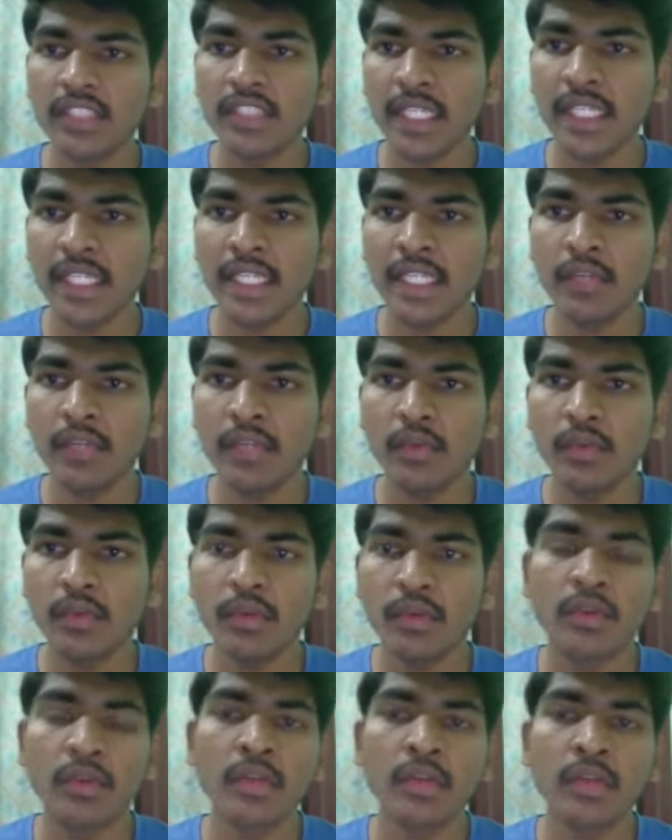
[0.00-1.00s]
I gave
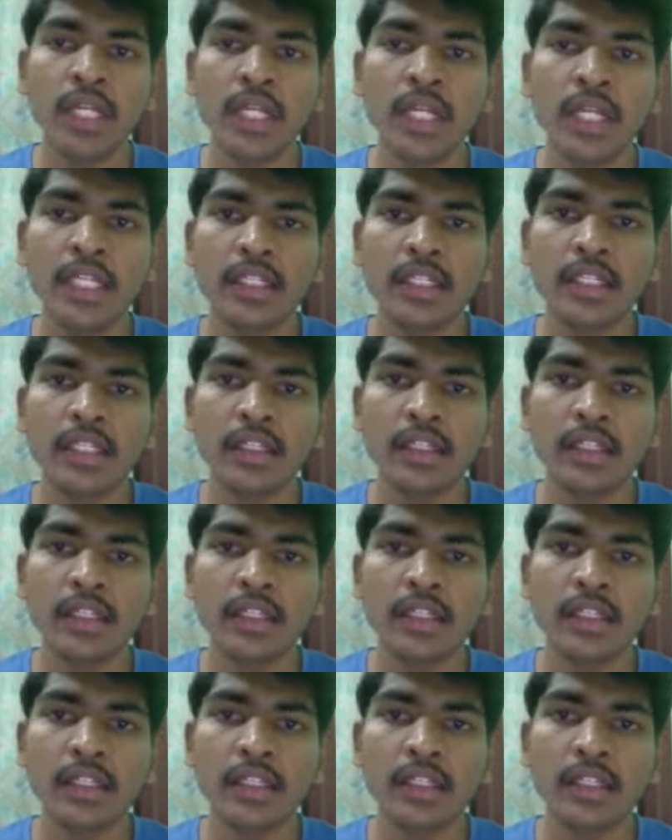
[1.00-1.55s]
write